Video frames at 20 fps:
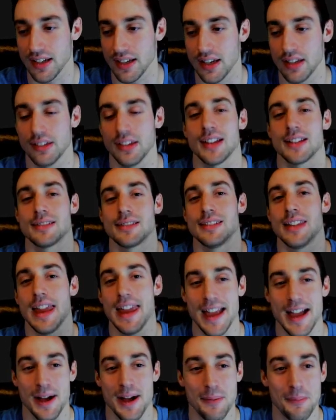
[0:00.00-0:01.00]
and it's like,
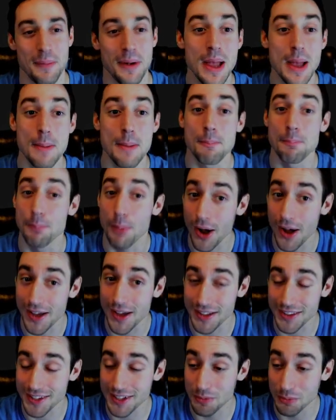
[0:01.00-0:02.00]
damn.
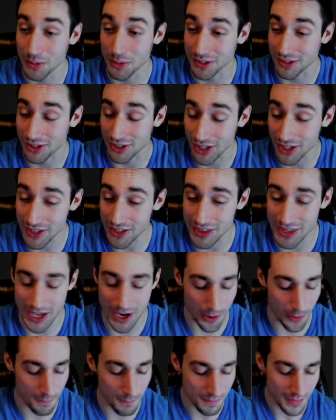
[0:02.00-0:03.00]
But what's good
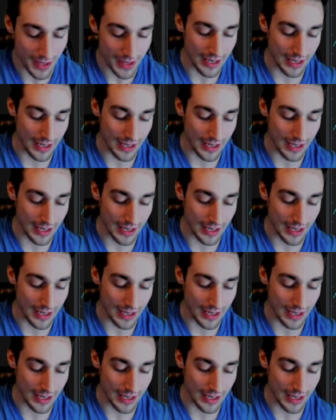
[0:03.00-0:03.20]
though